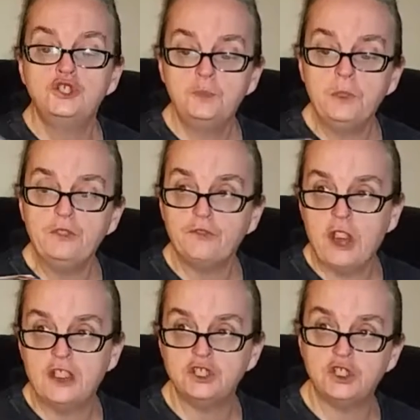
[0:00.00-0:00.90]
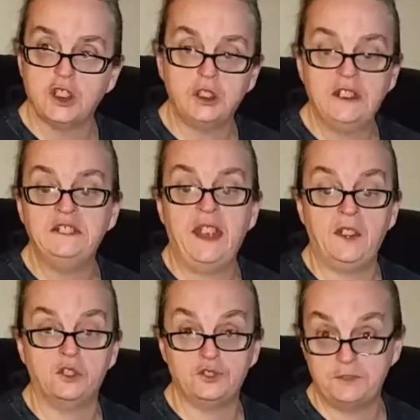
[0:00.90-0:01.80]
super fresh little
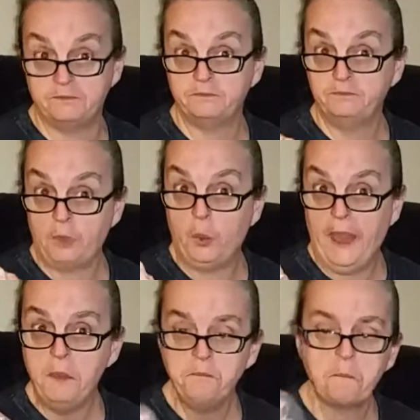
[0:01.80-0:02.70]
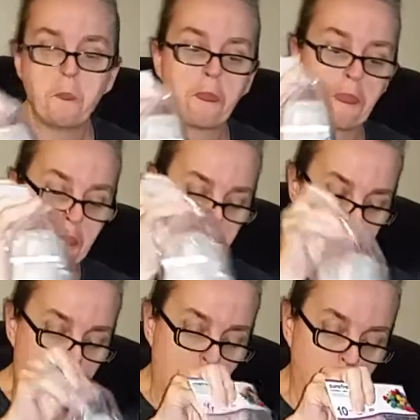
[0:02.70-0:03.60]
containers. Okay?
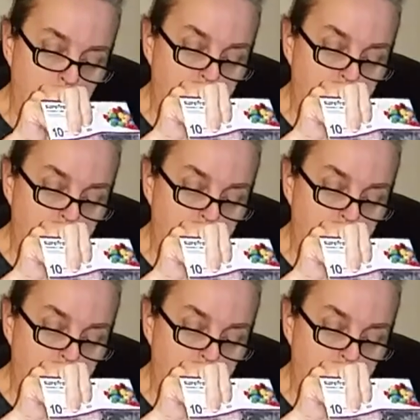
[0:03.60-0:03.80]
Now,